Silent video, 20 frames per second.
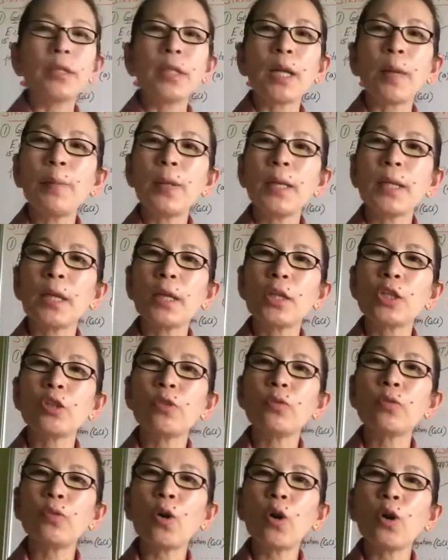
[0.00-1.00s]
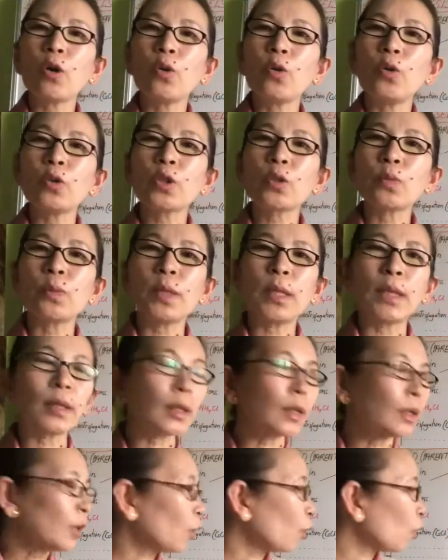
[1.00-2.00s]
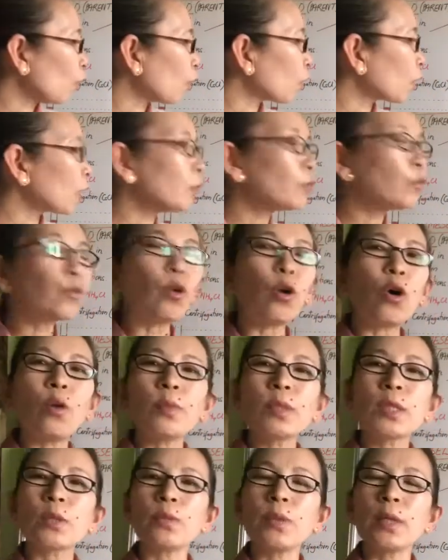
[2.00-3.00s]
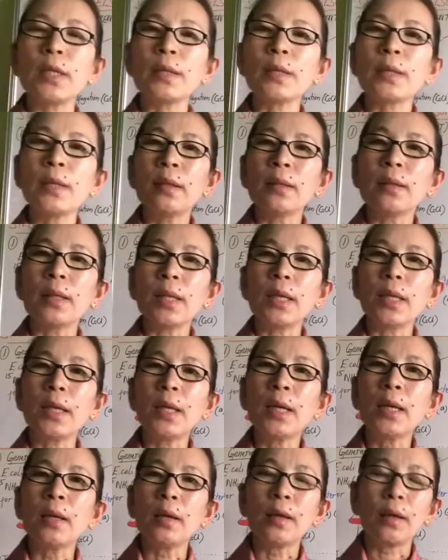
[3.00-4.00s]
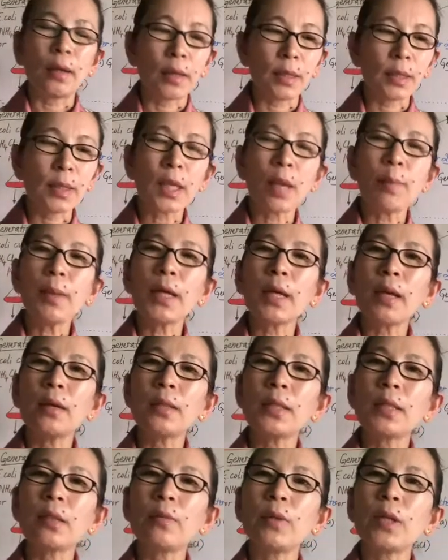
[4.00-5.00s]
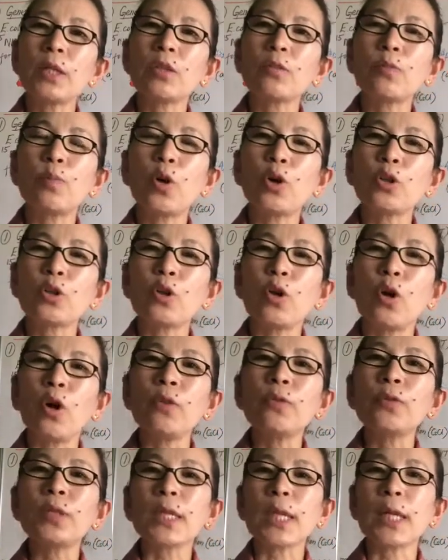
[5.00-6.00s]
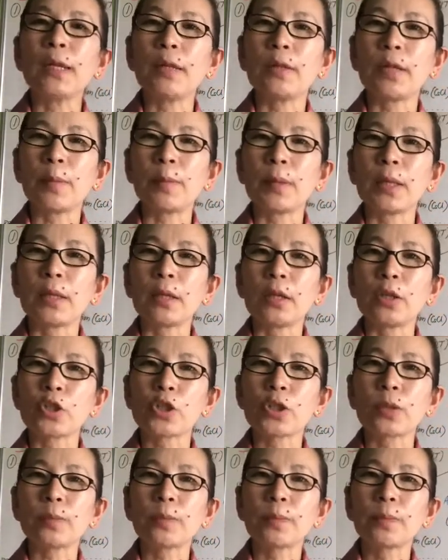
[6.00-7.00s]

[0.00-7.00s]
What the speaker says: replication follows with or conforms with the semi-conservative model of DNA replication.